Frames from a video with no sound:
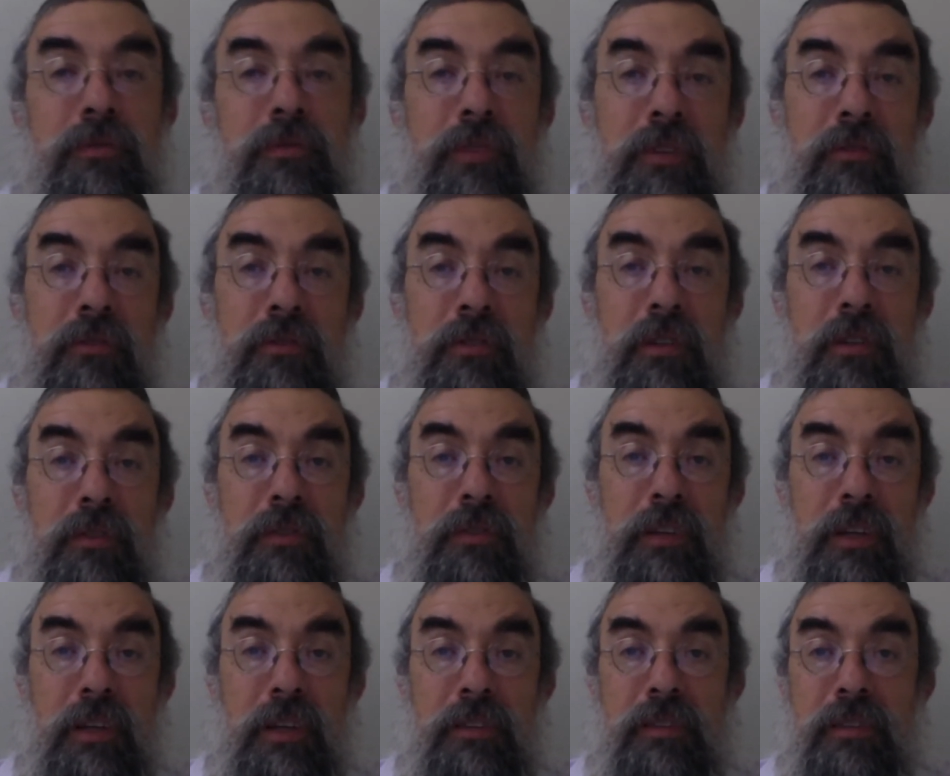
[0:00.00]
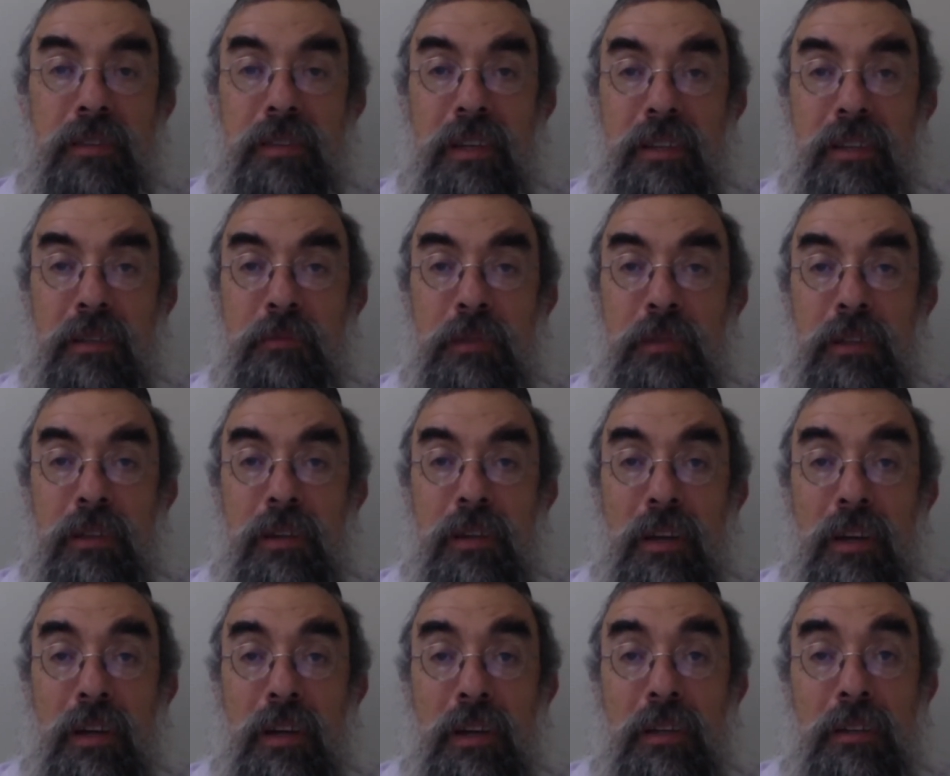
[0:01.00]
is a weapon that you use
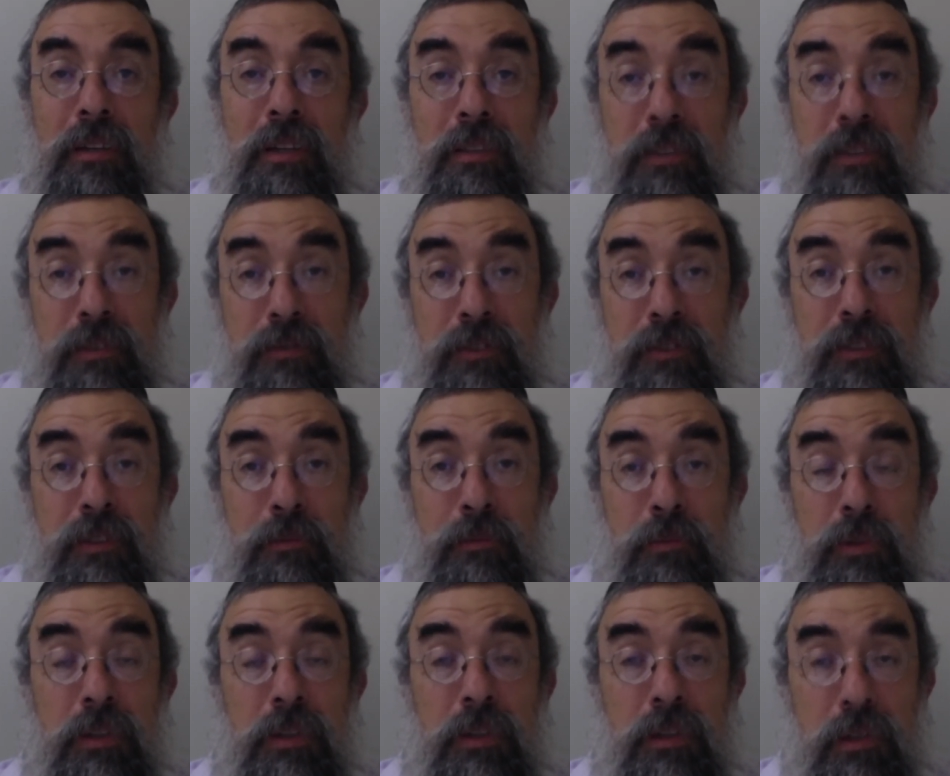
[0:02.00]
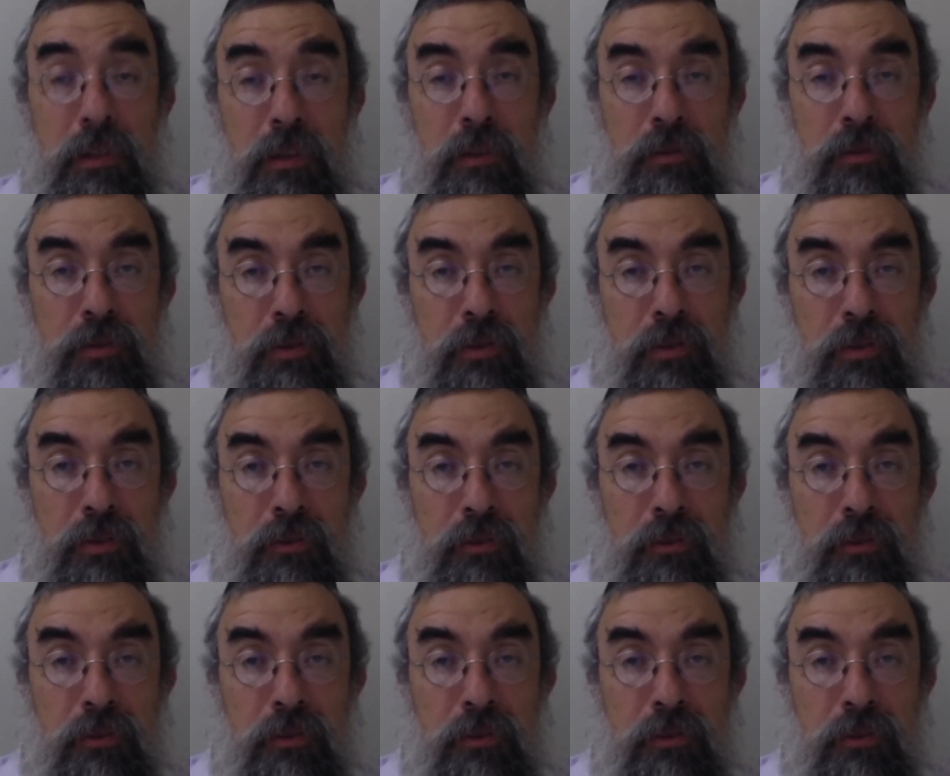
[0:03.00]
to defend yourself against an enemy